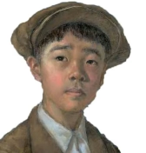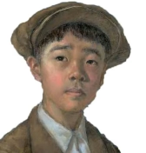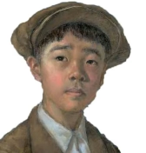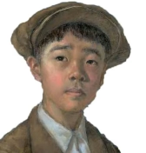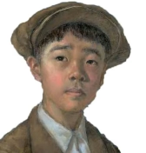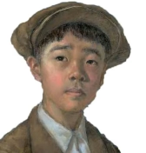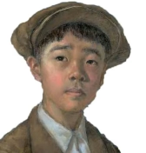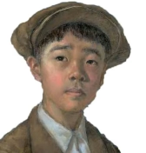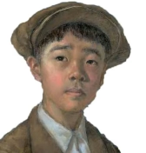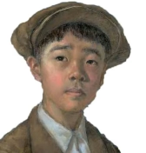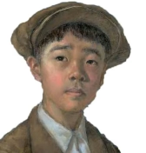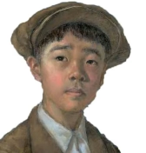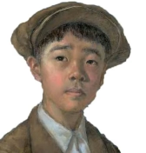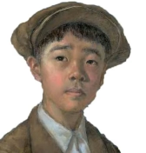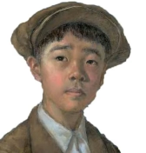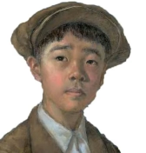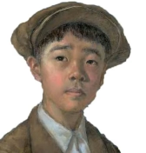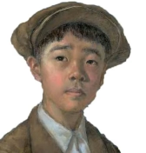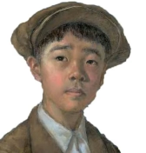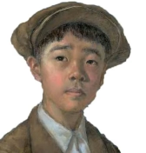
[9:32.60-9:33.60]

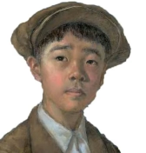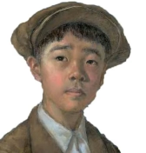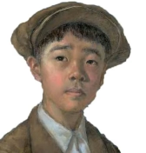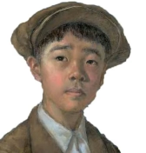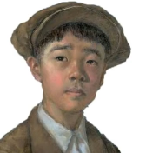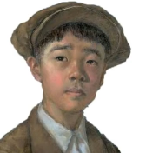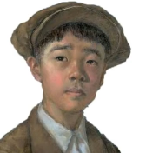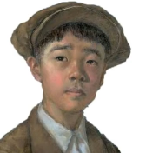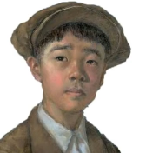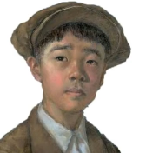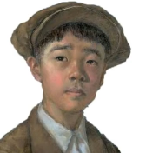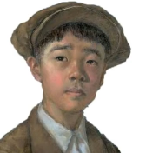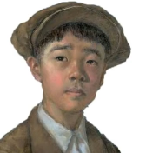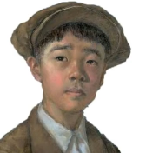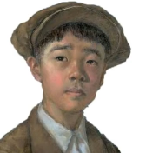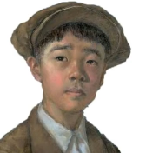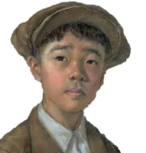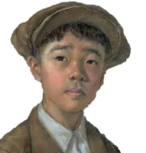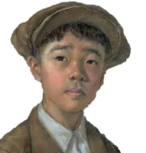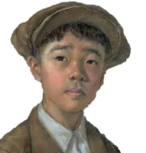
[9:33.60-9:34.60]

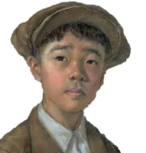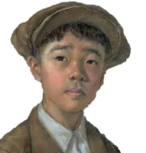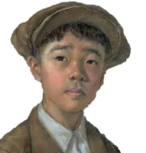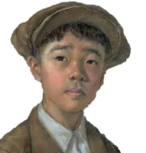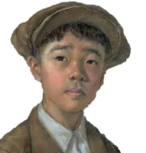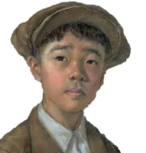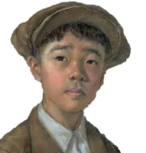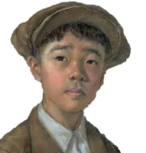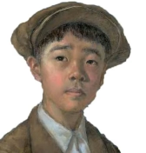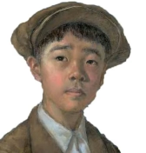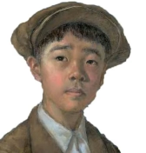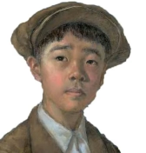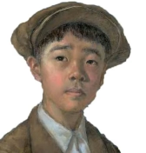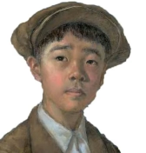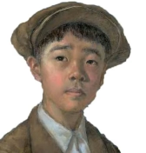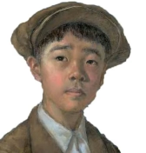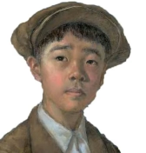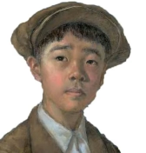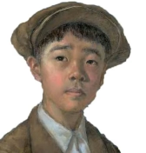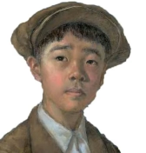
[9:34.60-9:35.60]

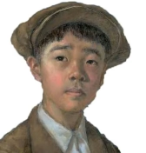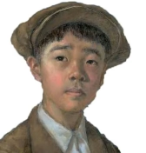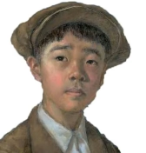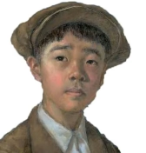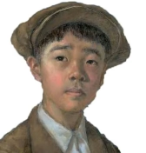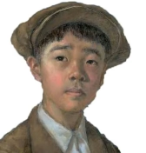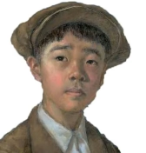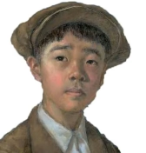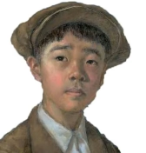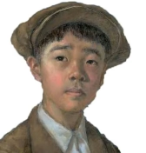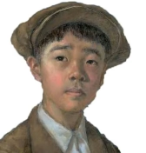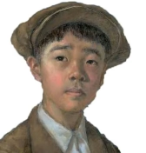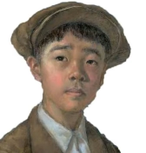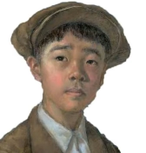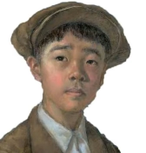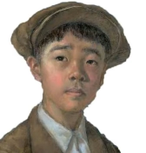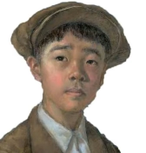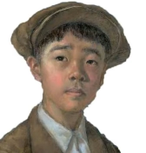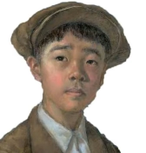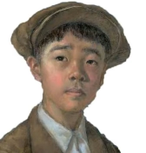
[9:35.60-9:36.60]

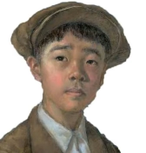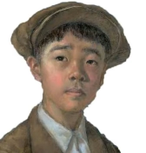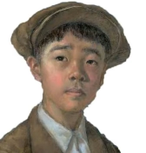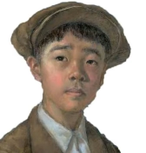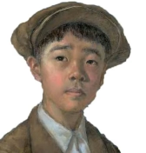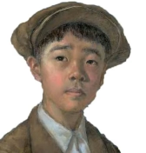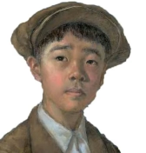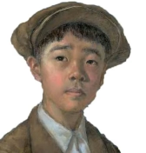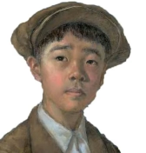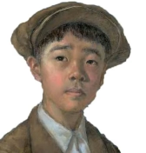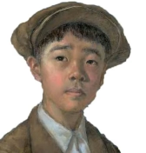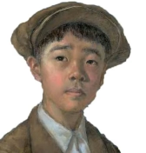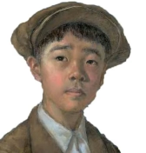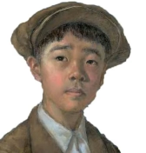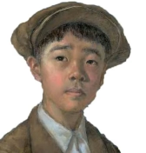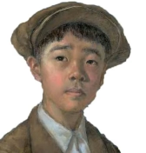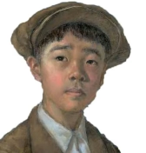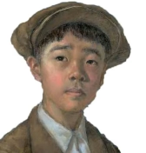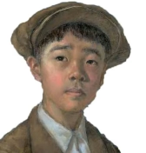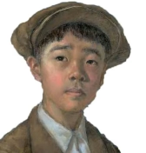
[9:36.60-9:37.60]

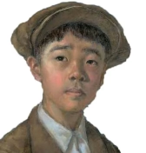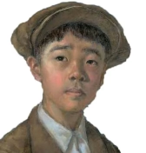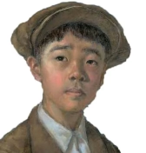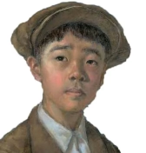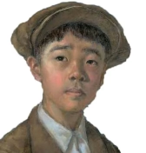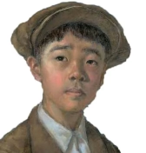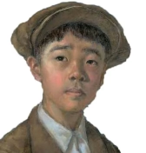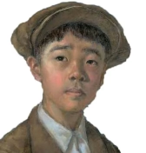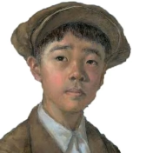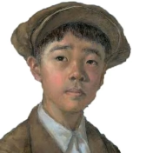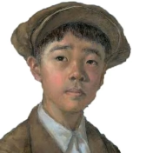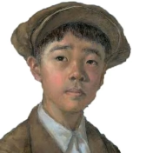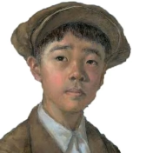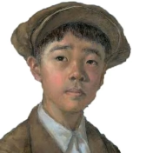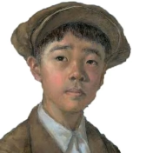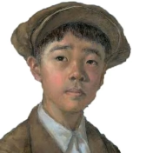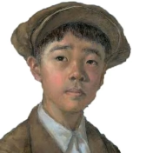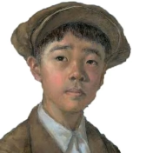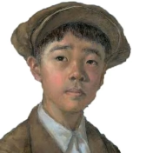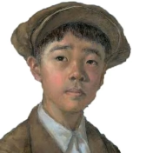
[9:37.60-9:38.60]

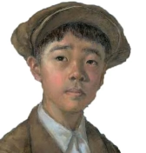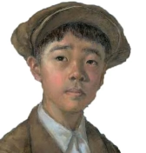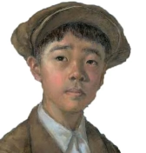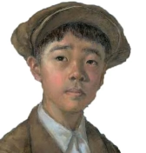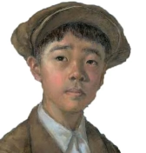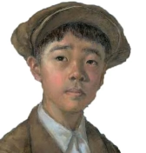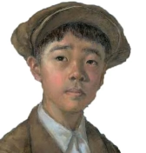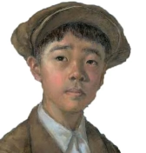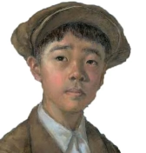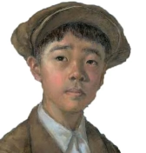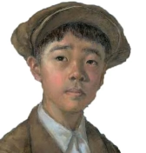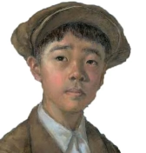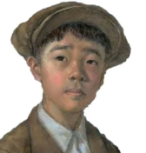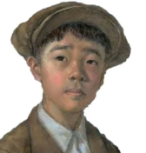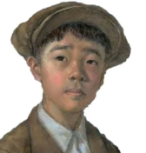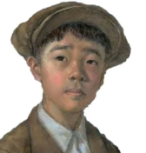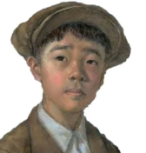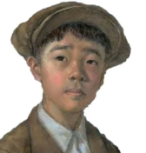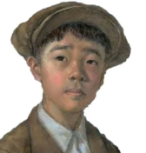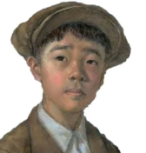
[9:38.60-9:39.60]

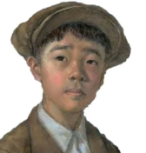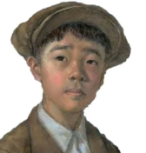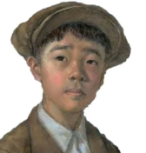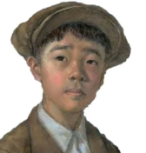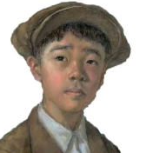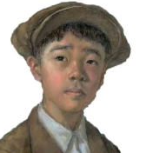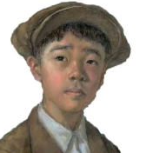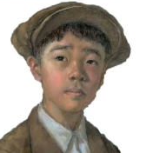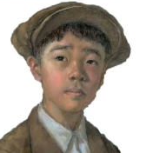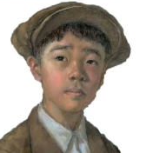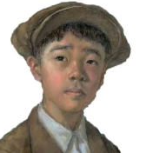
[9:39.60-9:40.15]
This is a still picture; no speech is visible.